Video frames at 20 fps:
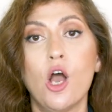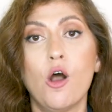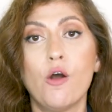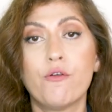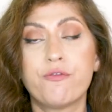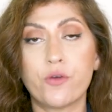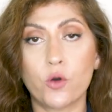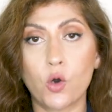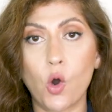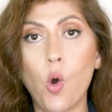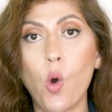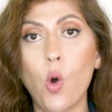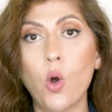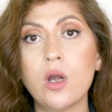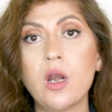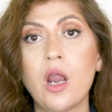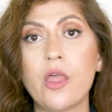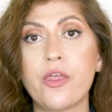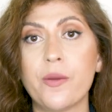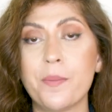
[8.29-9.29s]
for
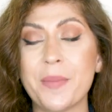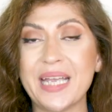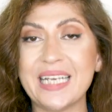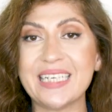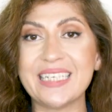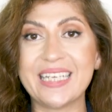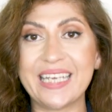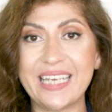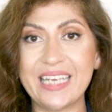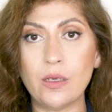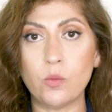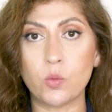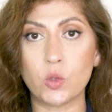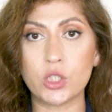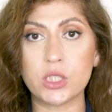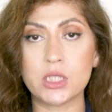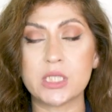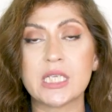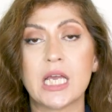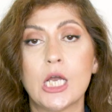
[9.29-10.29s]
all the main
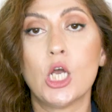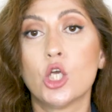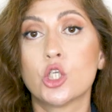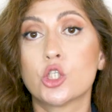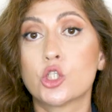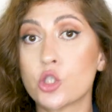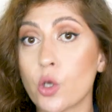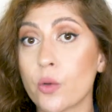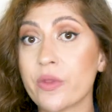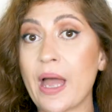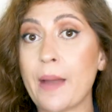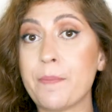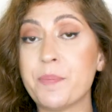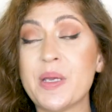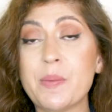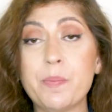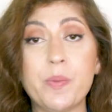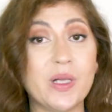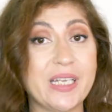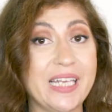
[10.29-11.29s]
keywords so that
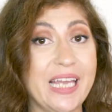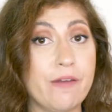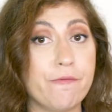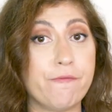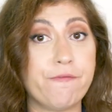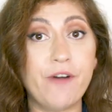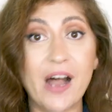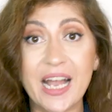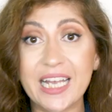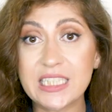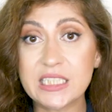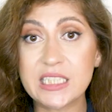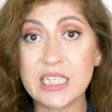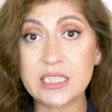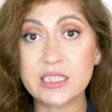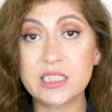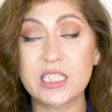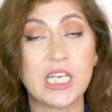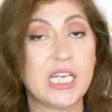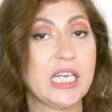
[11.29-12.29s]
people can find
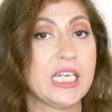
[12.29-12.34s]
it,